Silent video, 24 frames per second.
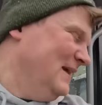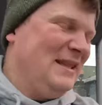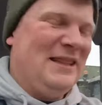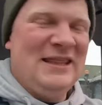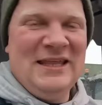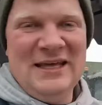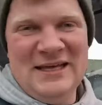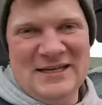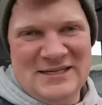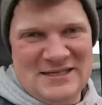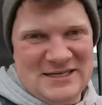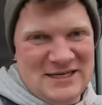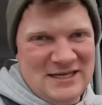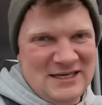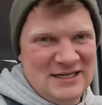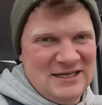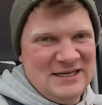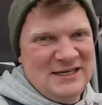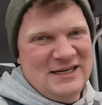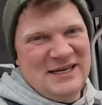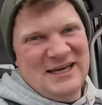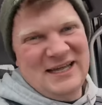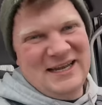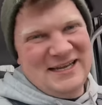this
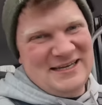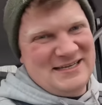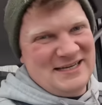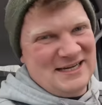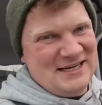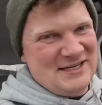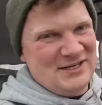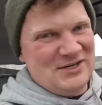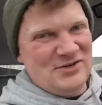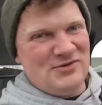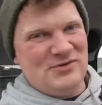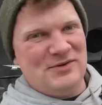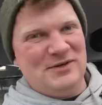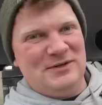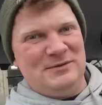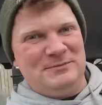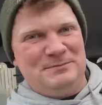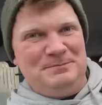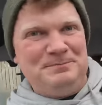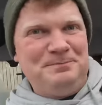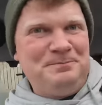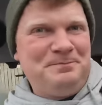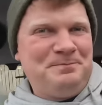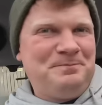in a second as
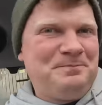well.